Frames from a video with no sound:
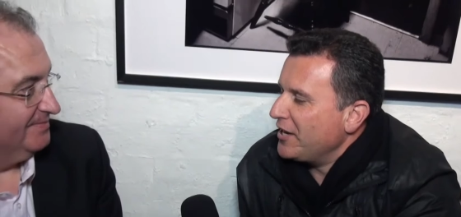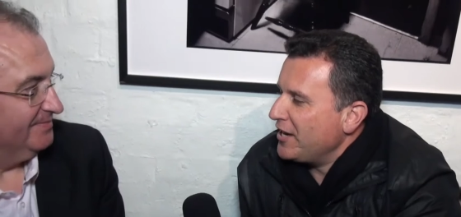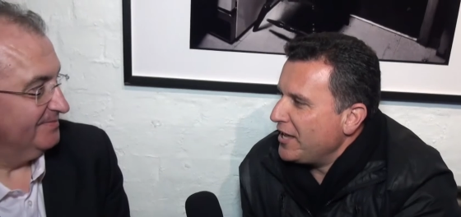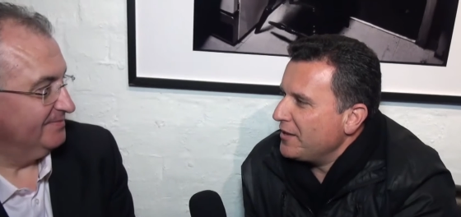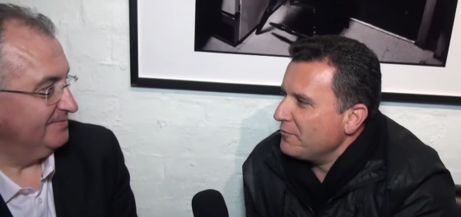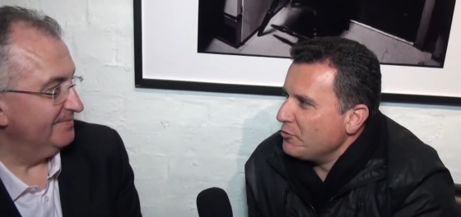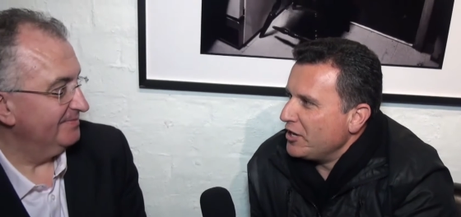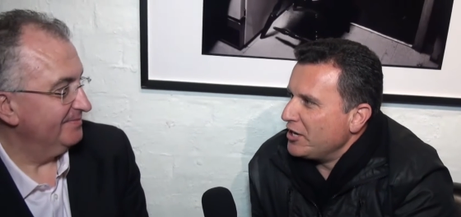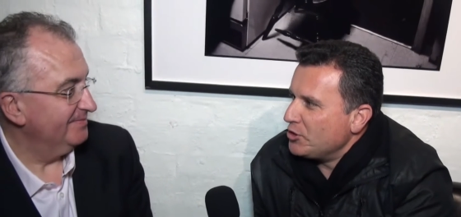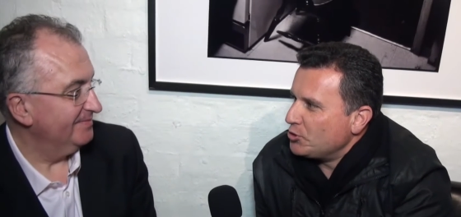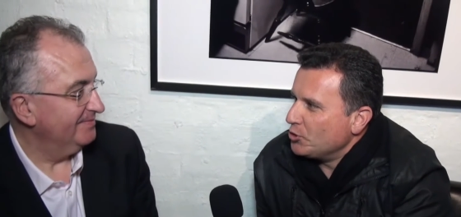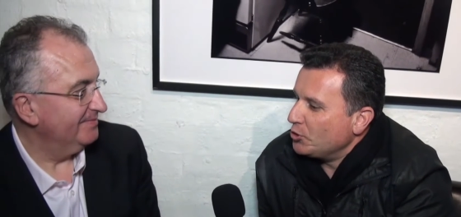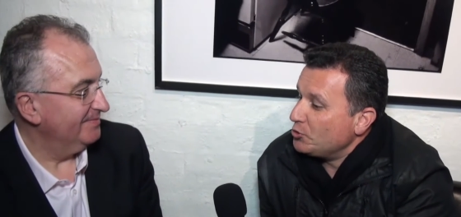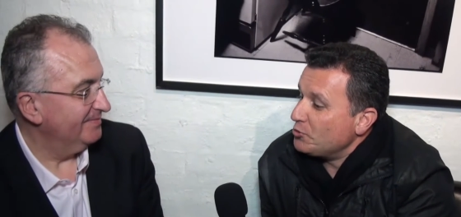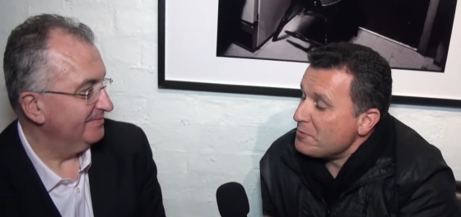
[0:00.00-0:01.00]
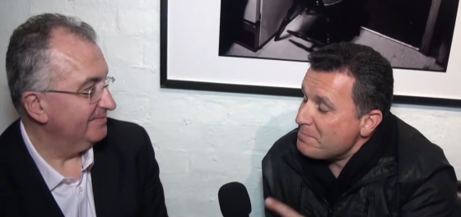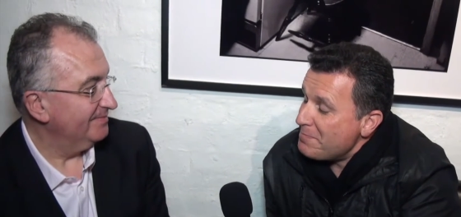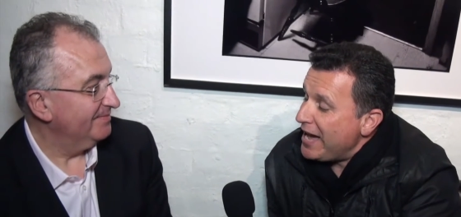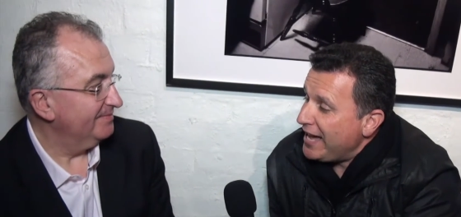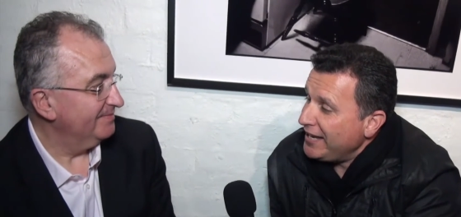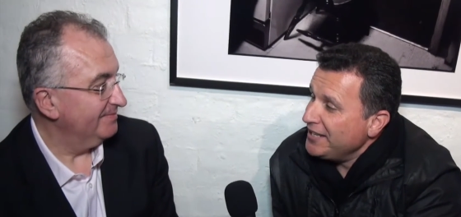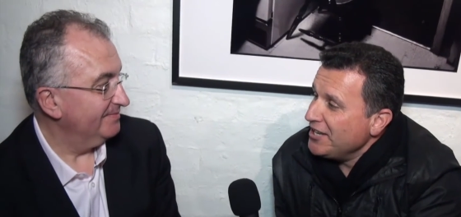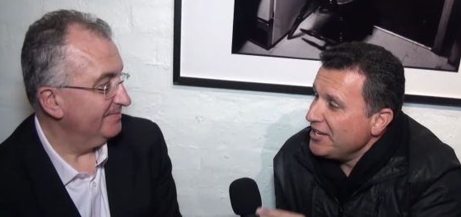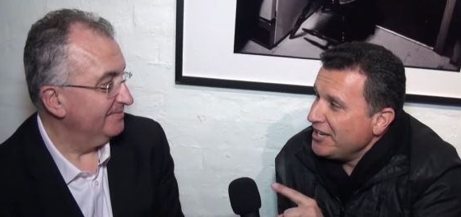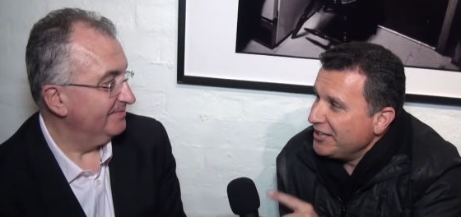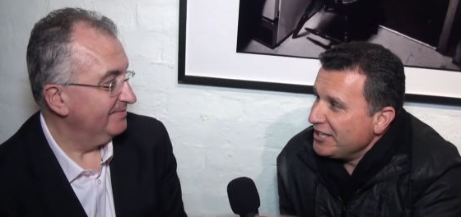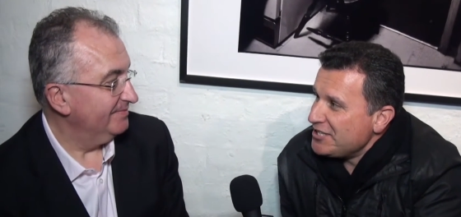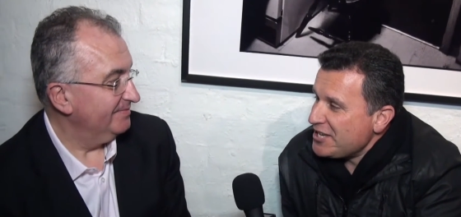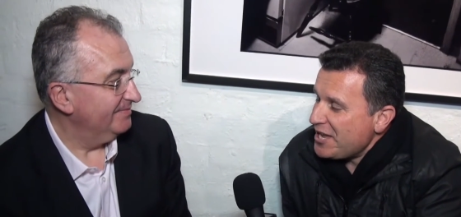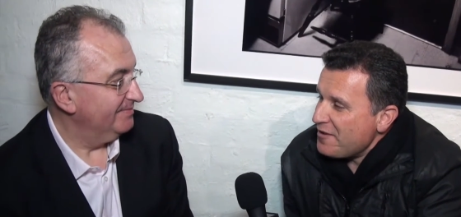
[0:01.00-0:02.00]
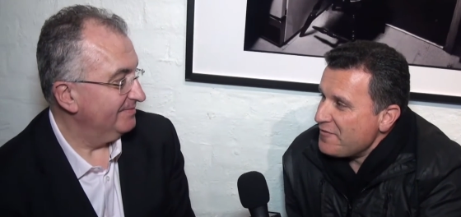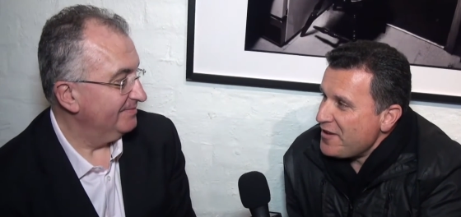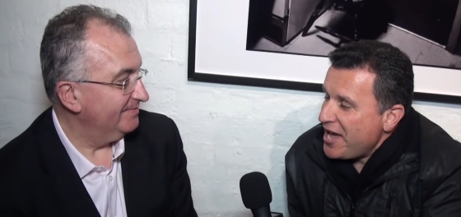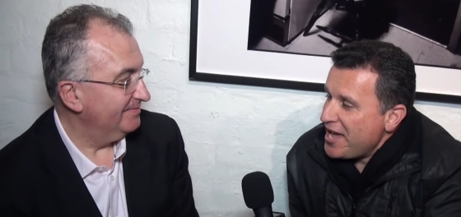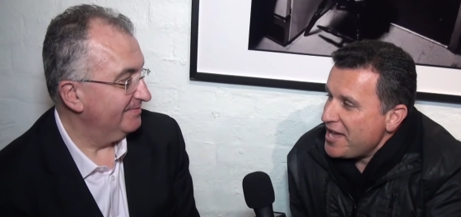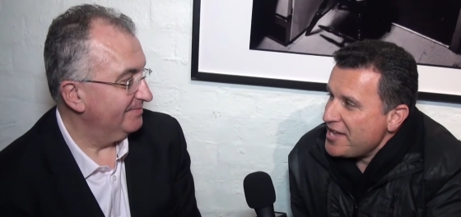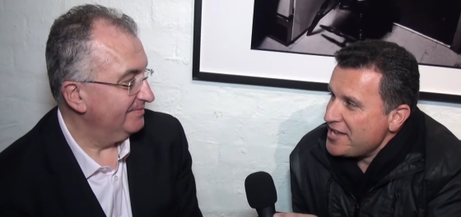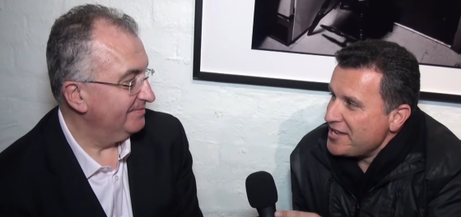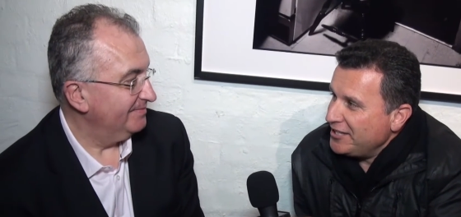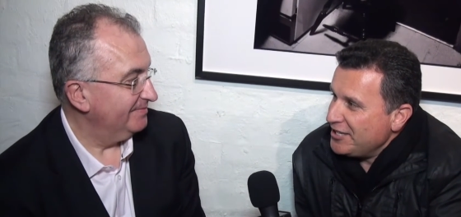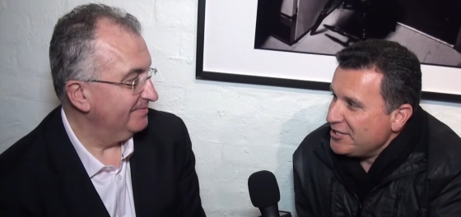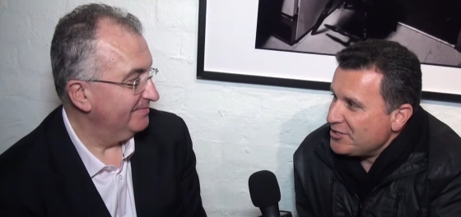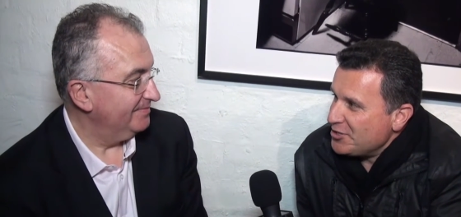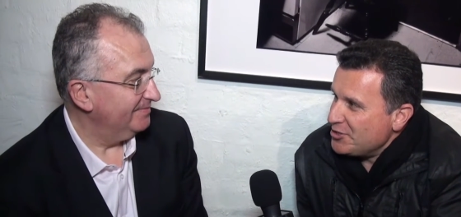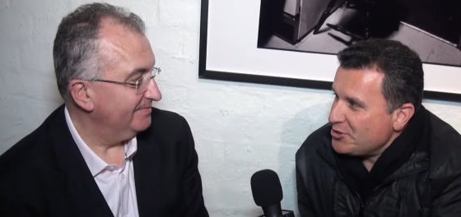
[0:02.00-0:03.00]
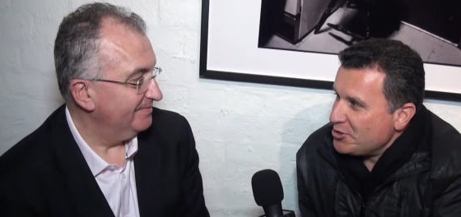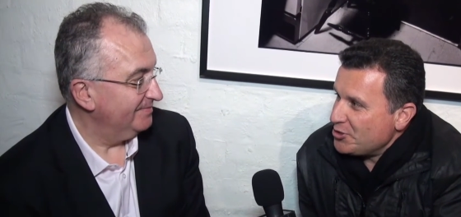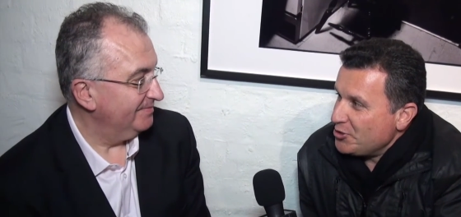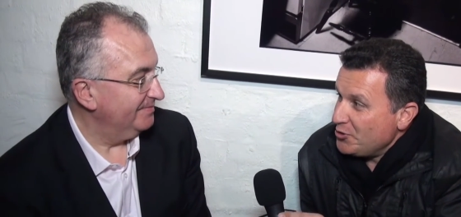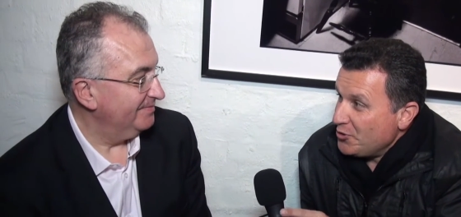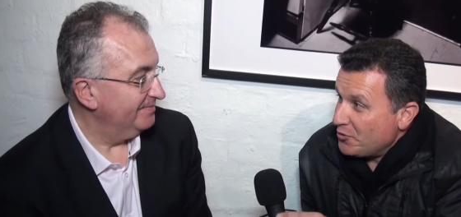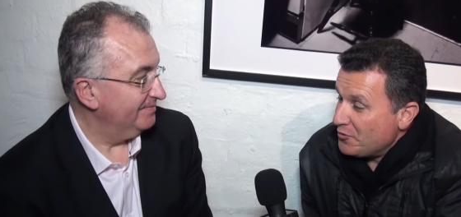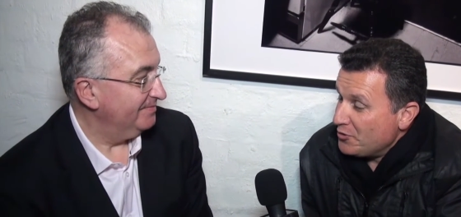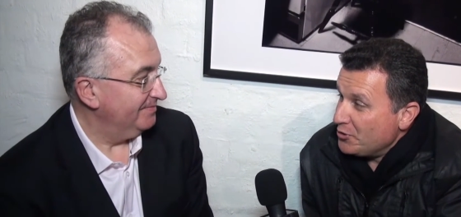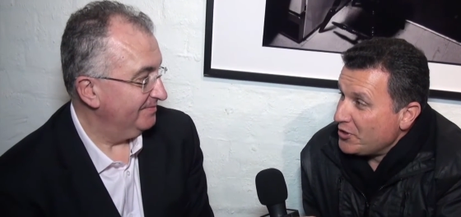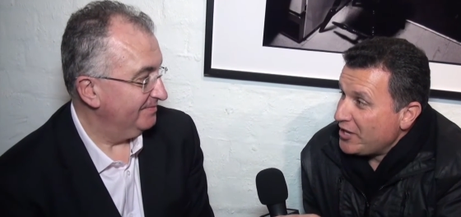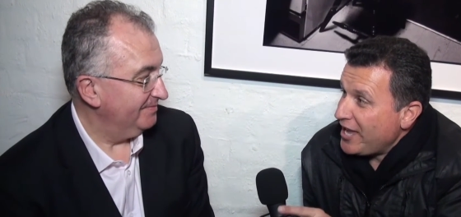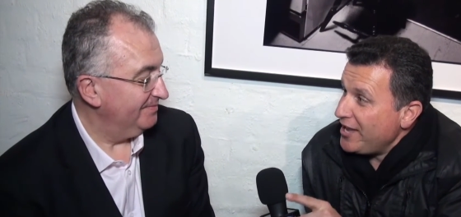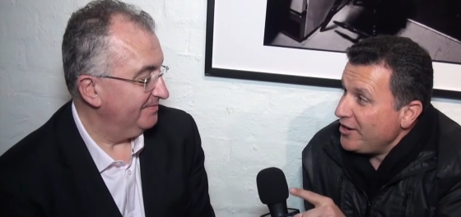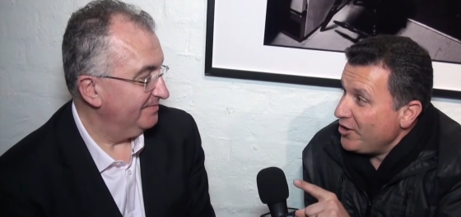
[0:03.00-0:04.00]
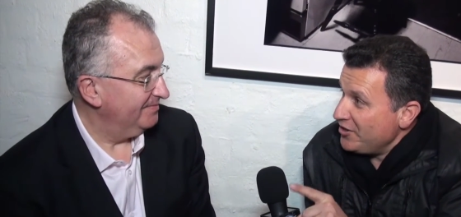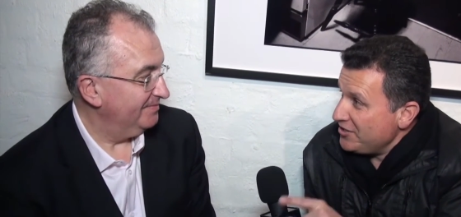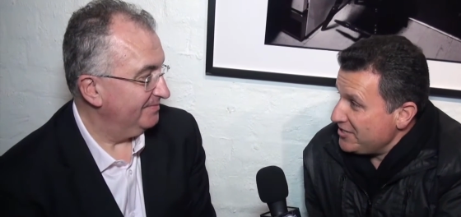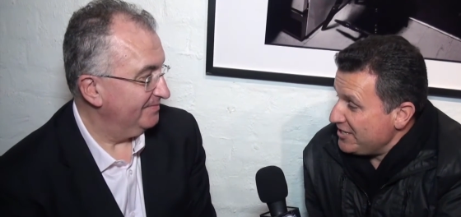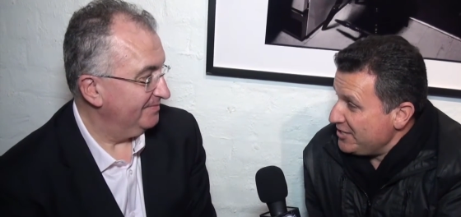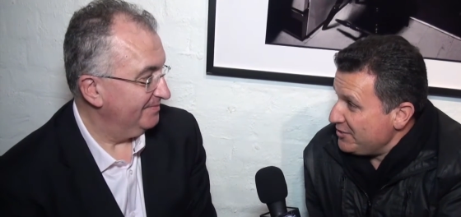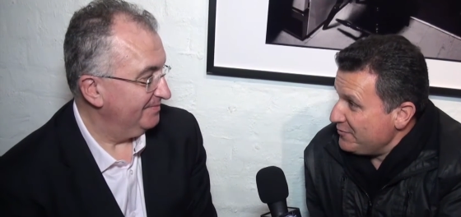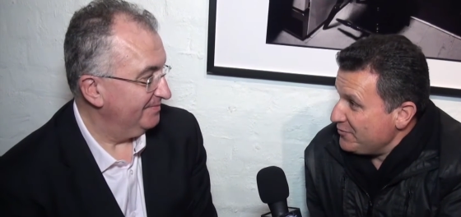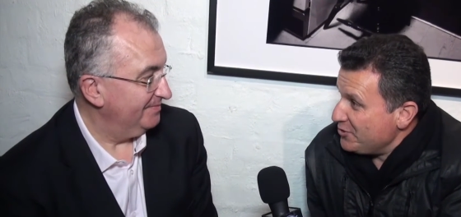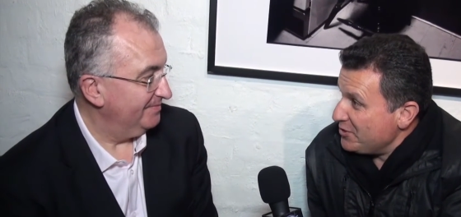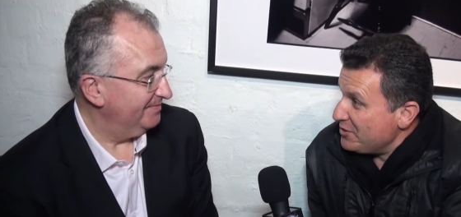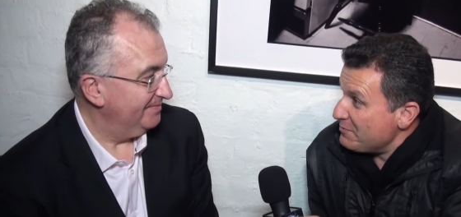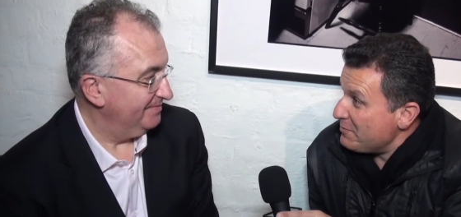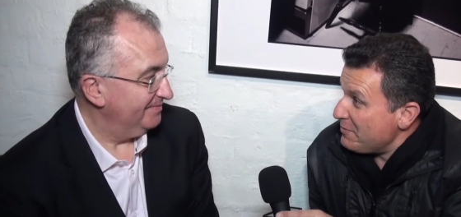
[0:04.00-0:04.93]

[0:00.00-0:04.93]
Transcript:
Speaker 1: gonna we're gonna talk to him. But let's have a listen to or a look at. I just interviewed him